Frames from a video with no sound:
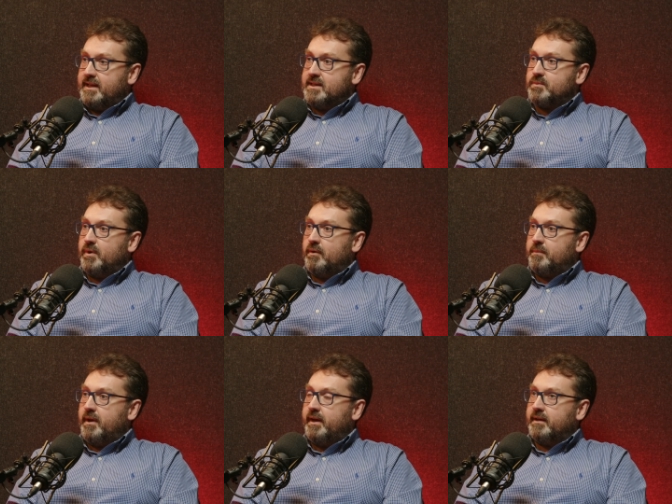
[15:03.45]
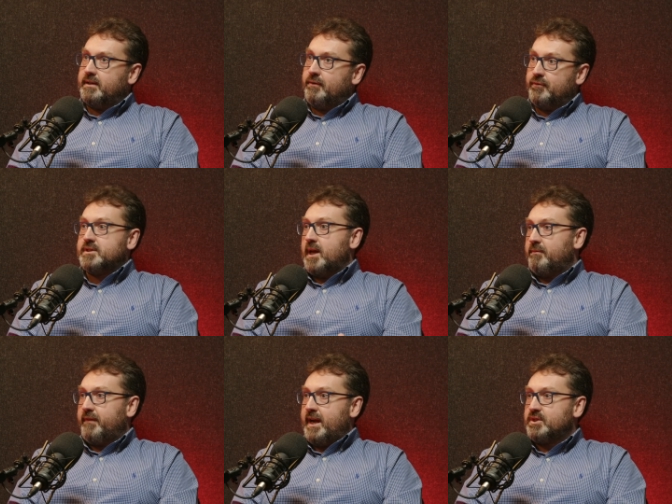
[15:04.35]
is we're applying a different type
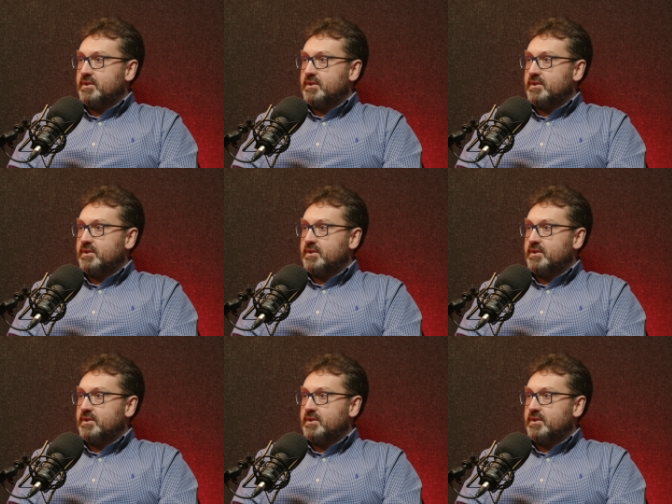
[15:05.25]
of hash,